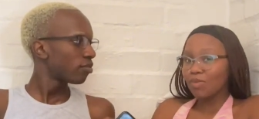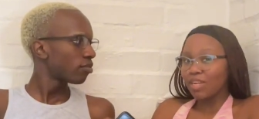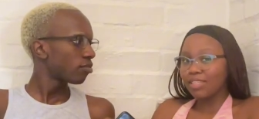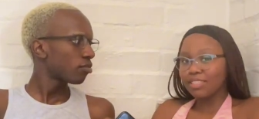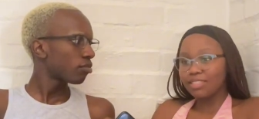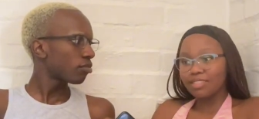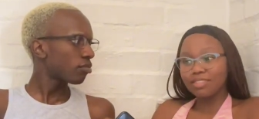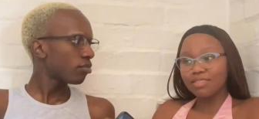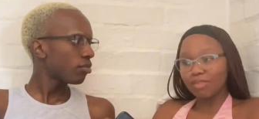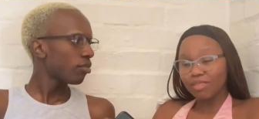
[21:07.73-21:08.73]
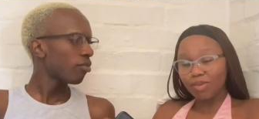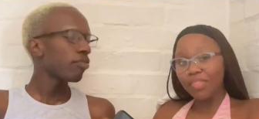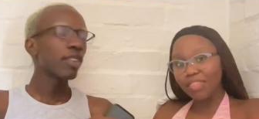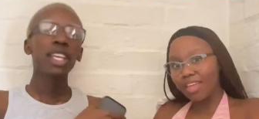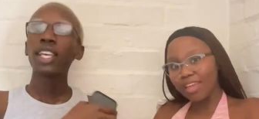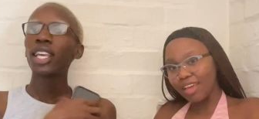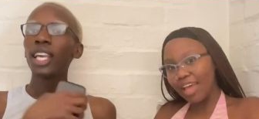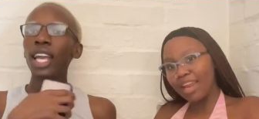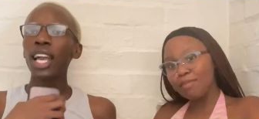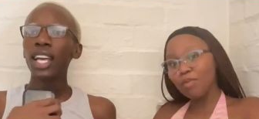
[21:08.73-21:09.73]
Speaker 1: one just wants one thing
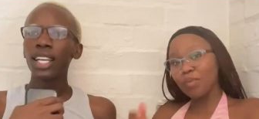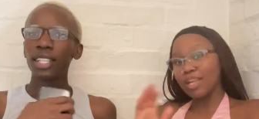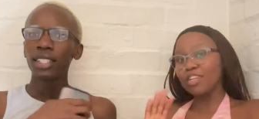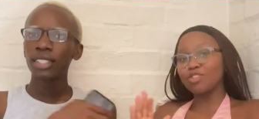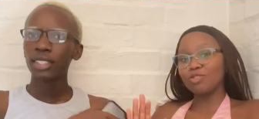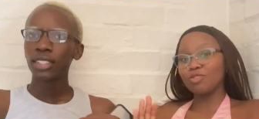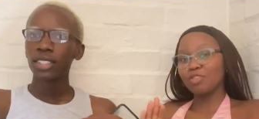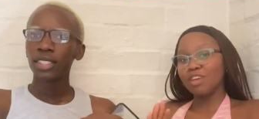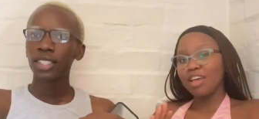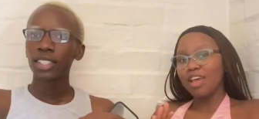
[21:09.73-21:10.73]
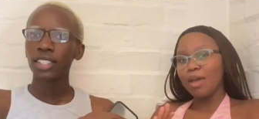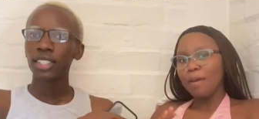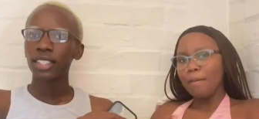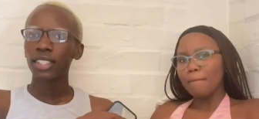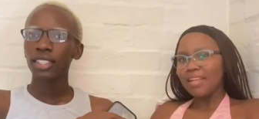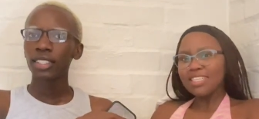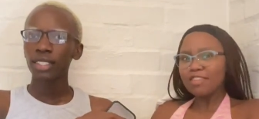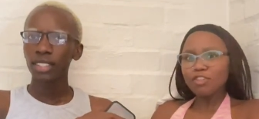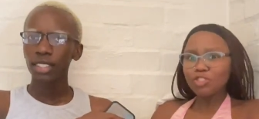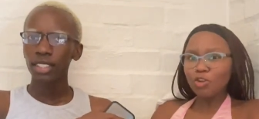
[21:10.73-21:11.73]
and I'm not willing to but it's
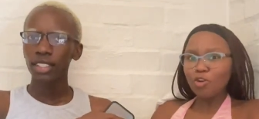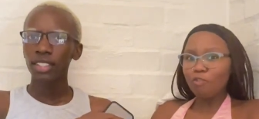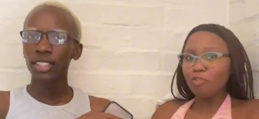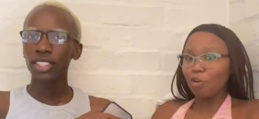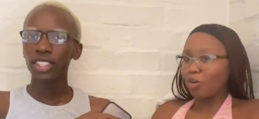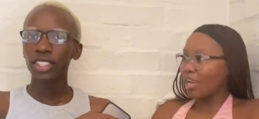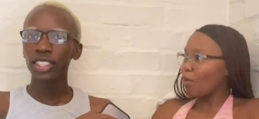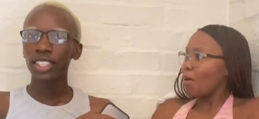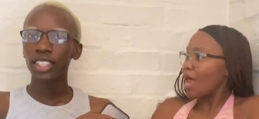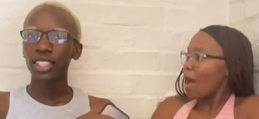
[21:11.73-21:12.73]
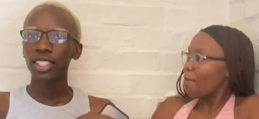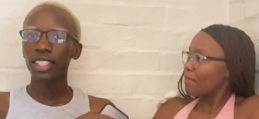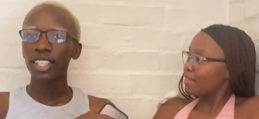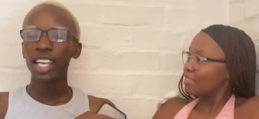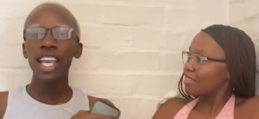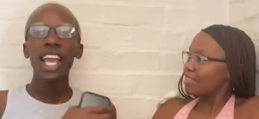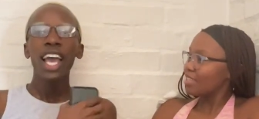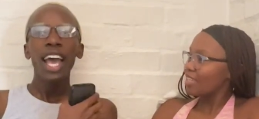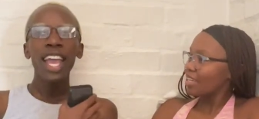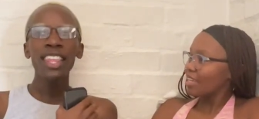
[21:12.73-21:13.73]
never started off good. Like, what happens?
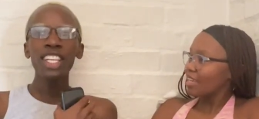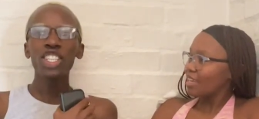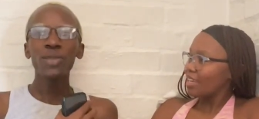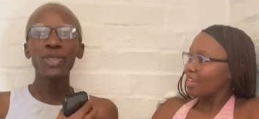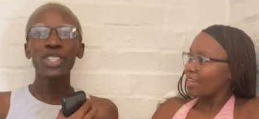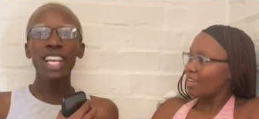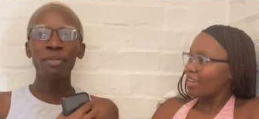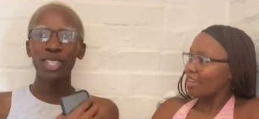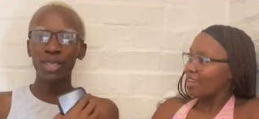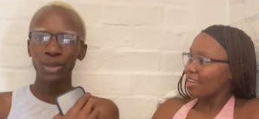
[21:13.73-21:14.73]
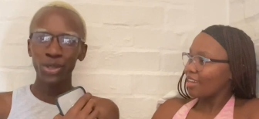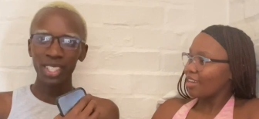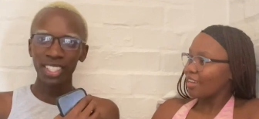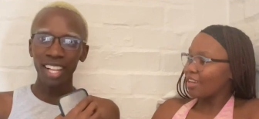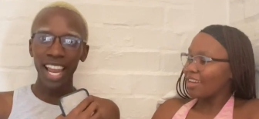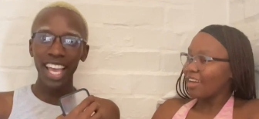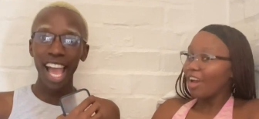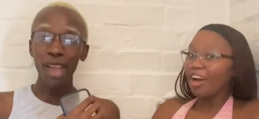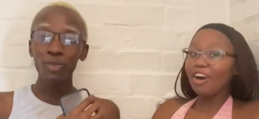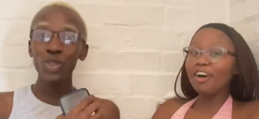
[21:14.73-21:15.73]
Speaker 2: I think just because I'm delusional, like,
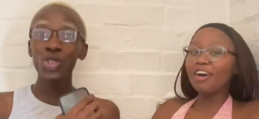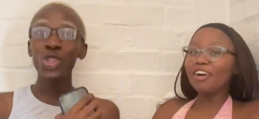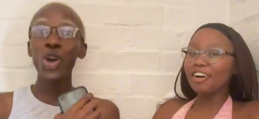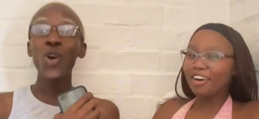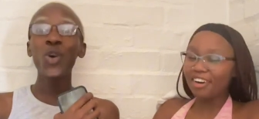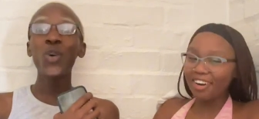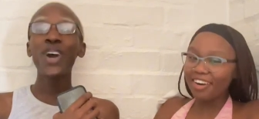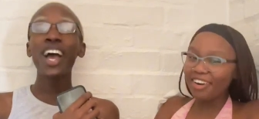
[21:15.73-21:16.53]
I'm so,